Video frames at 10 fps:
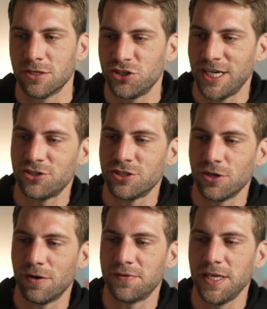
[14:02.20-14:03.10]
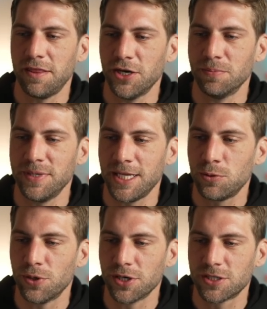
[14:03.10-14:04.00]
the congestion of the Ethereum
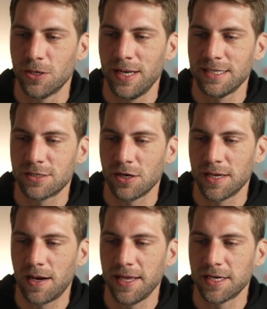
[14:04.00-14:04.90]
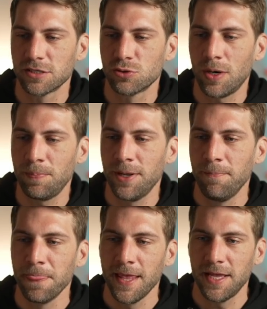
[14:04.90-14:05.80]
network so let's gonna click swap
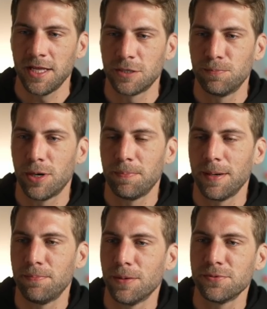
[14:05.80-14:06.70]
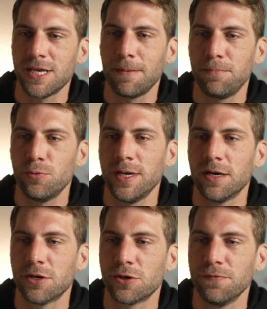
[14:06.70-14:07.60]
another pop-up pops up we're
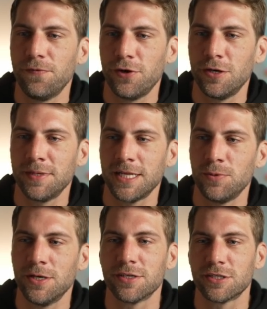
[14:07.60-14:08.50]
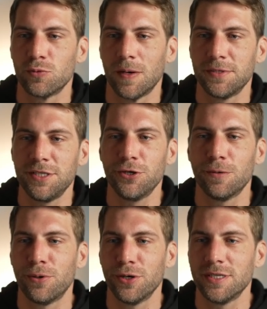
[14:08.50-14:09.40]
gonna confirm that we're gonna swap
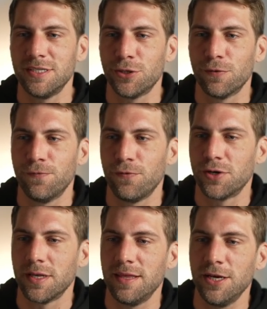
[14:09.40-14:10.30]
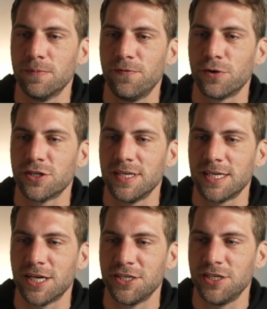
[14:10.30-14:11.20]
0.04 Ethereum for
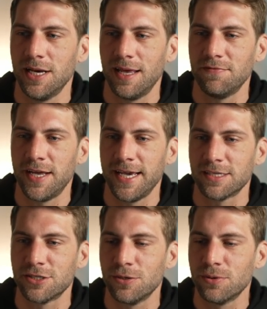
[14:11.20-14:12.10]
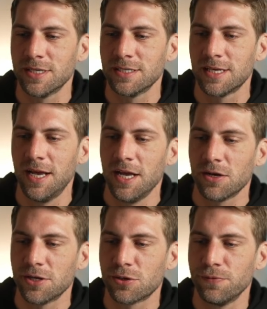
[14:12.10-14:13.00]
611 hex tokens
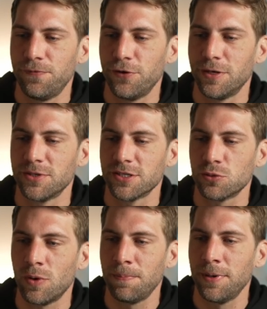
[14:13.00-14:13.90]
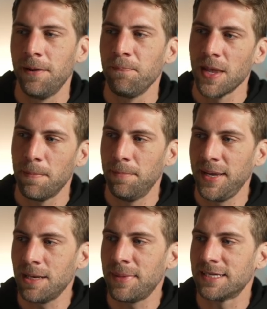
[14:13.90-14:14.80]
gonna confirm the swap
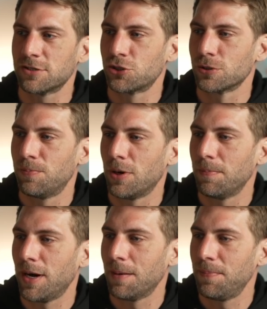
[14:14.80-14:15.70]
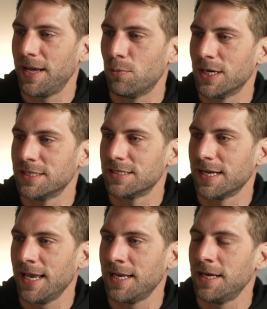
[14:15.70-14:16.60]
MetaMask should pop up once
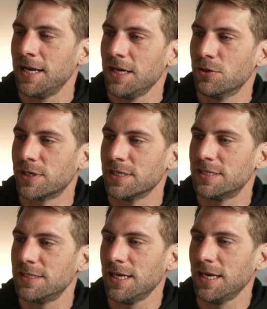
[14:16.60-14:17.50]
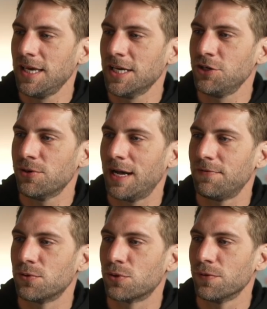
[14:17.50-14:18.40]
again, you can see here you
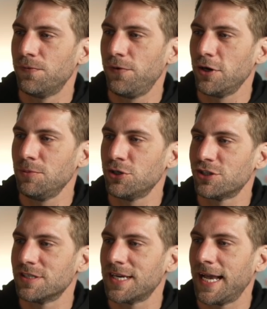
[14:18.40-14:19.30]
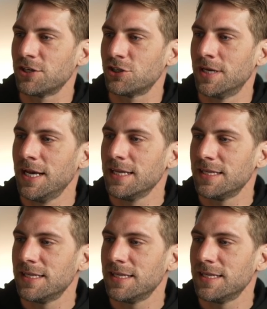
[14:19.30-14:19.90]
have to confirm your transaction.